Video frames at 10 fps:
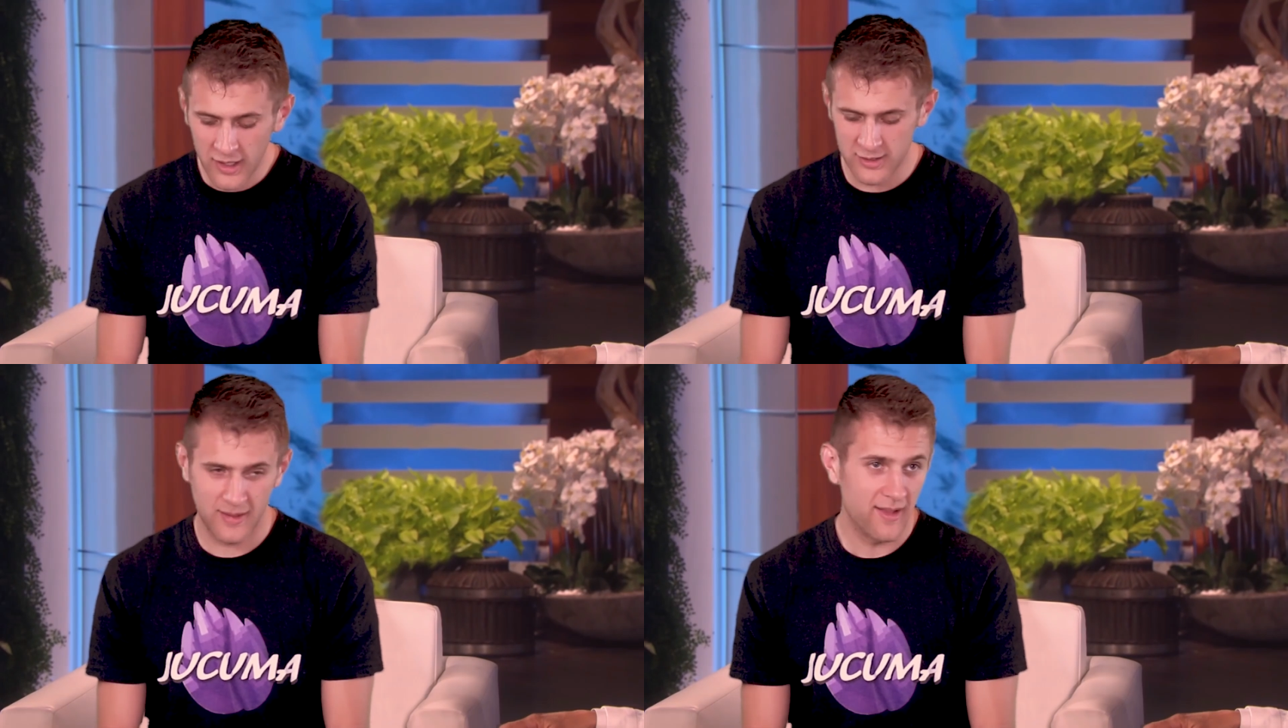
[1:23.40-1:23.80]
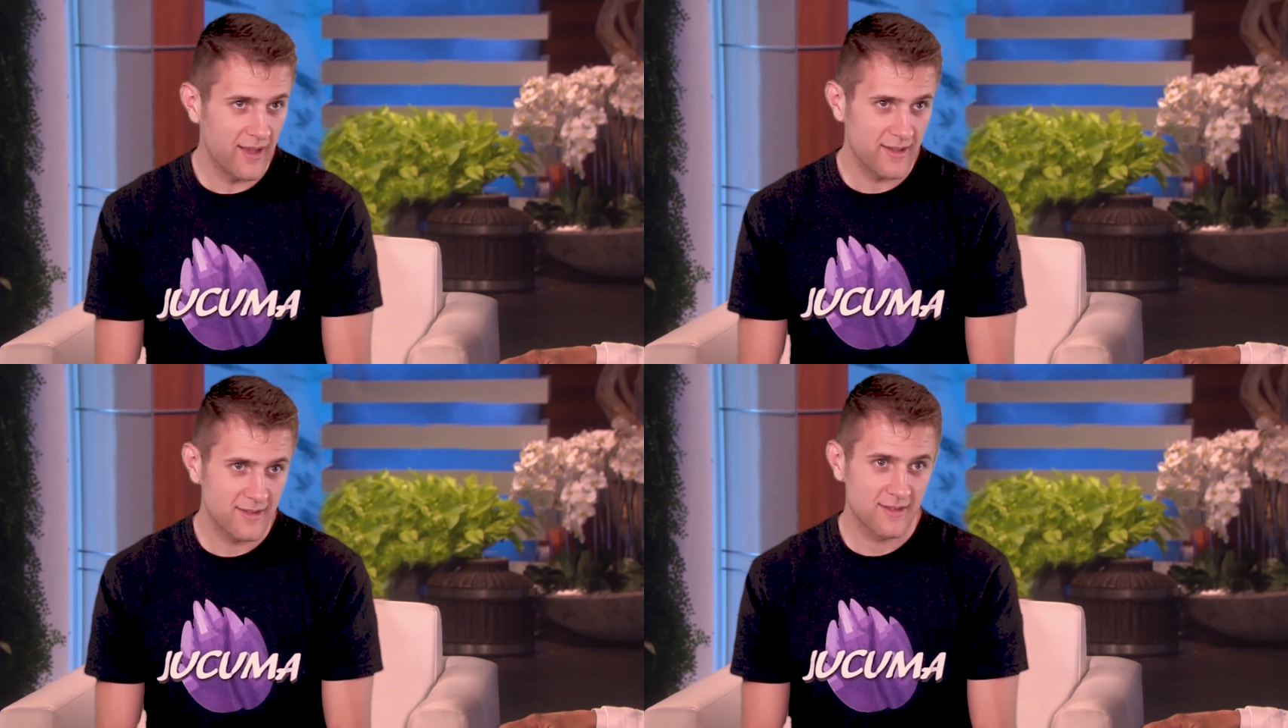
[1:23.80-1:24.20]
wash my
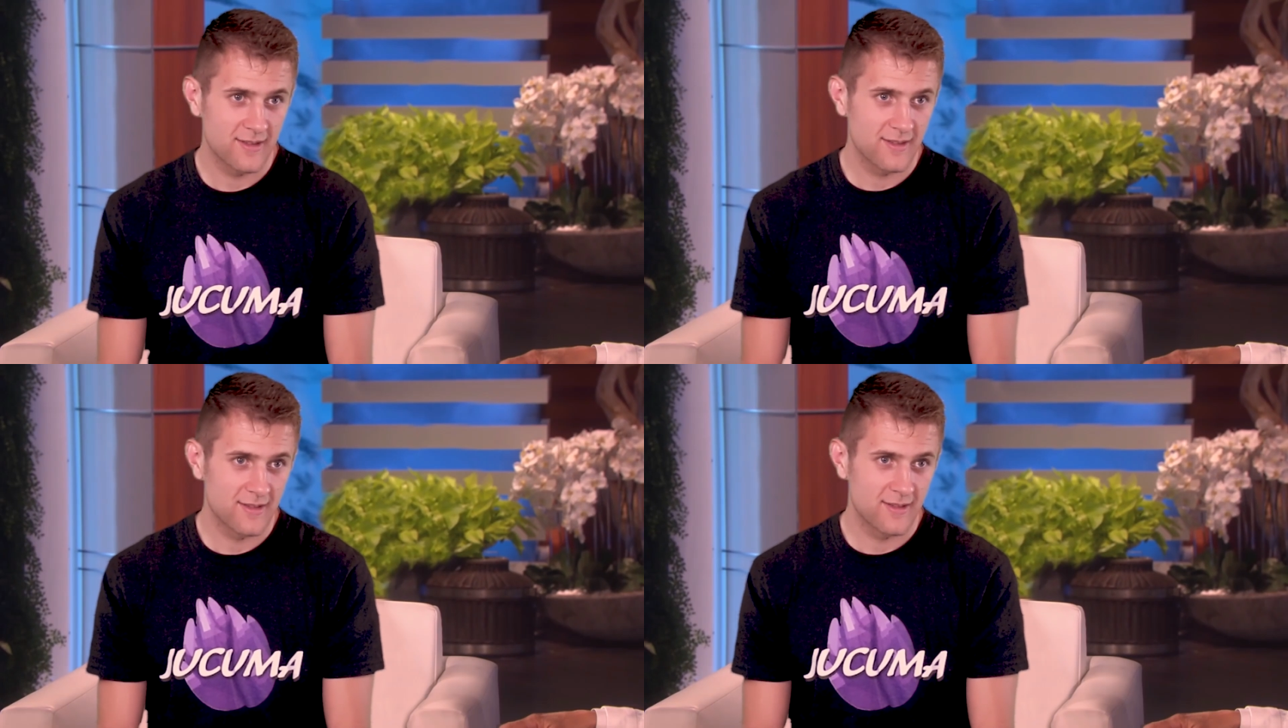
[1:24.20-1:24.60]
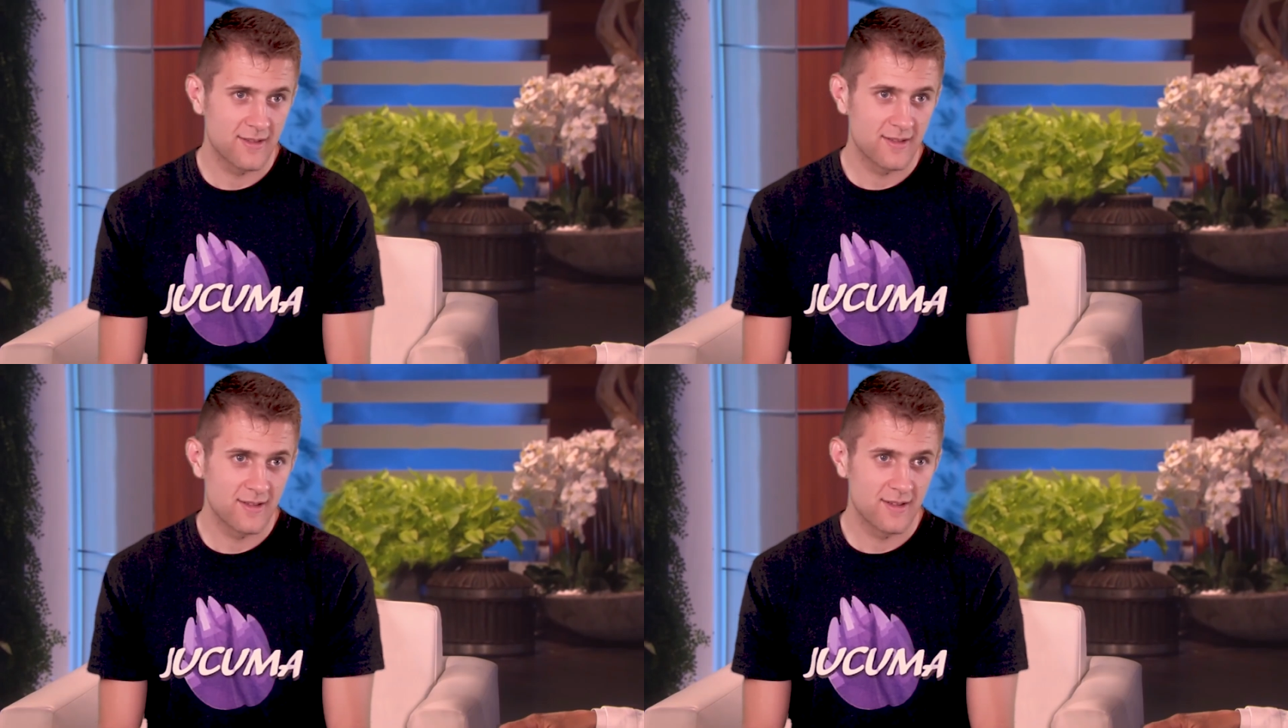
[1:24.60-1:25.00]
legs.
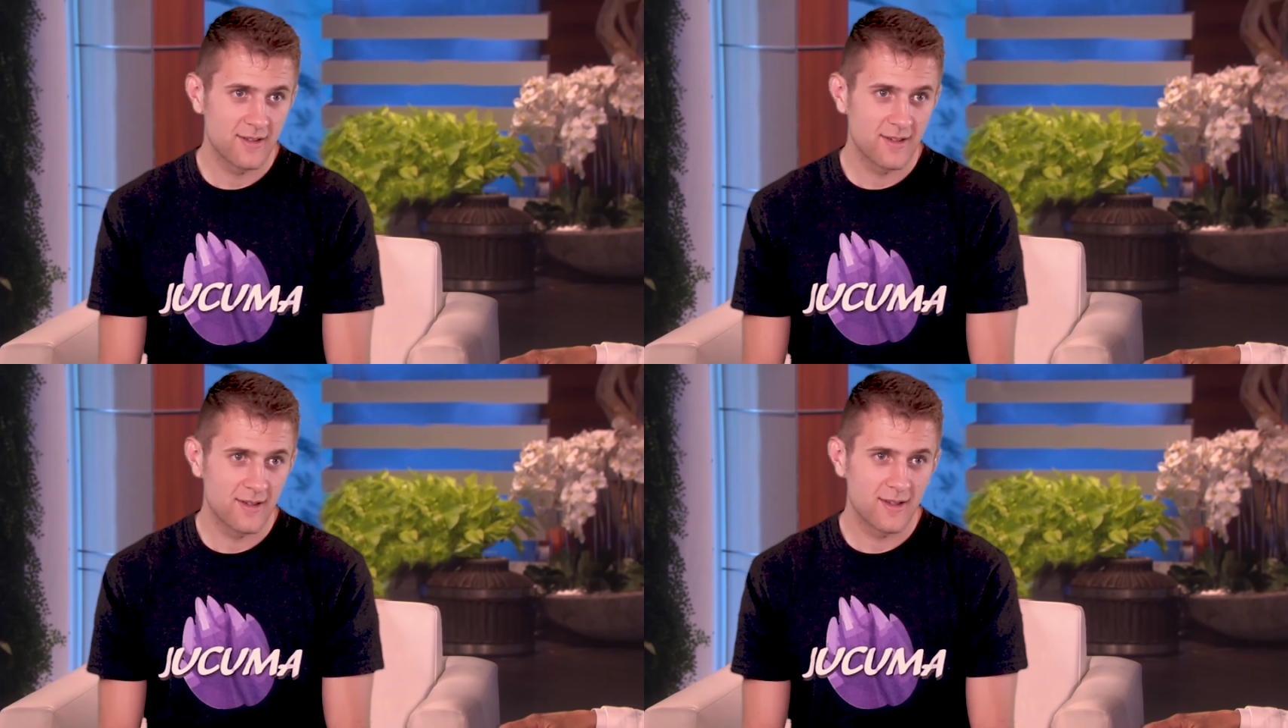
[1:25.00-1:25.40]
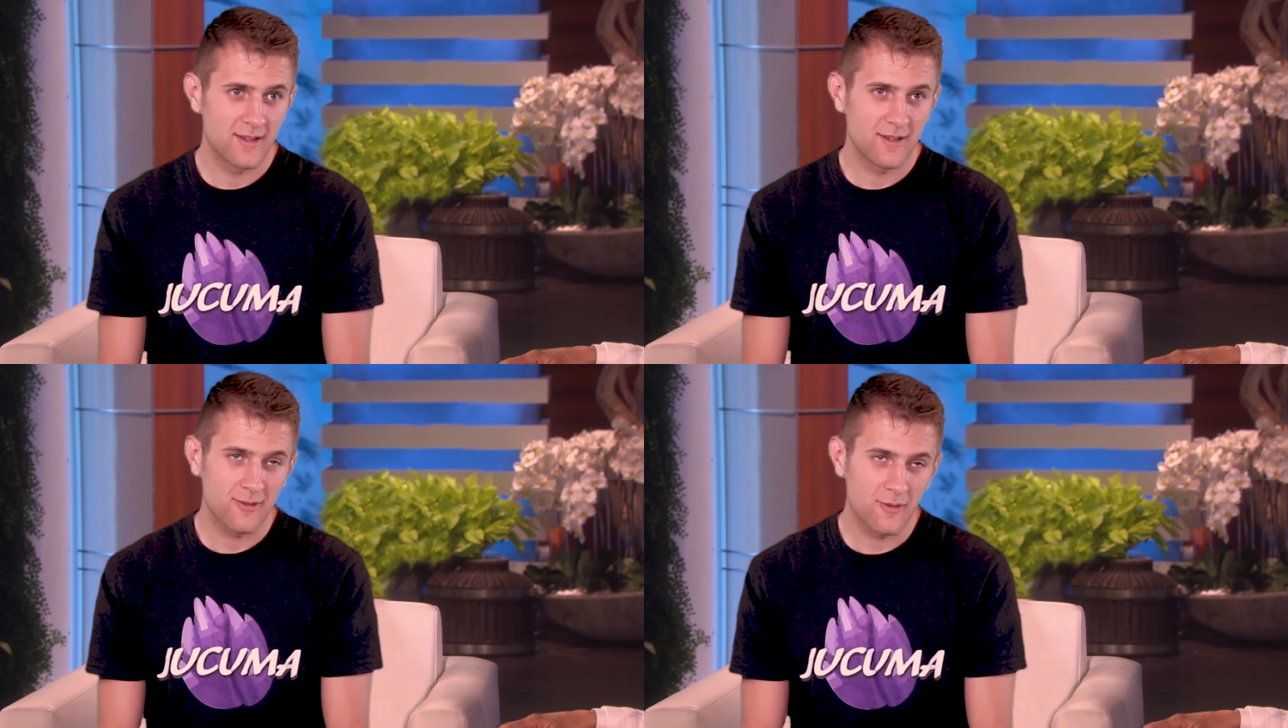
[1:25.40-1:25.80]
Every day?
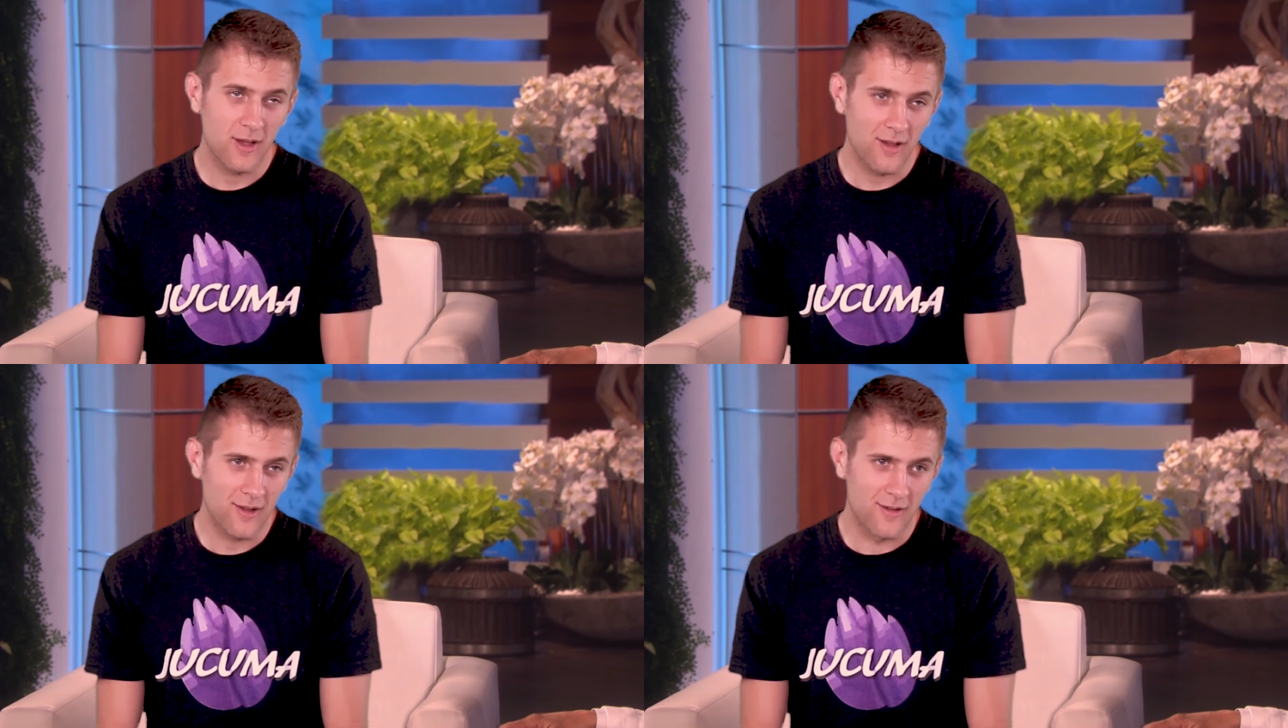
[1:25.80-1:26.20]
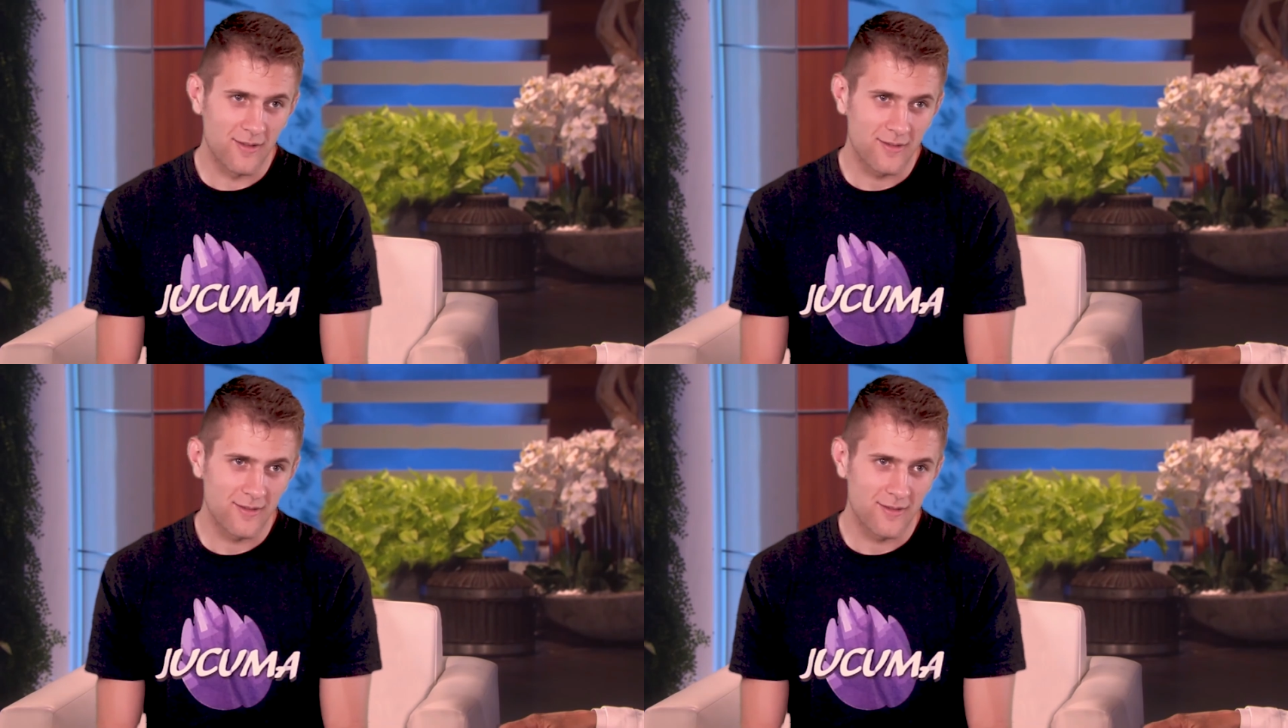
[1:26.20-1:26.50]
Well.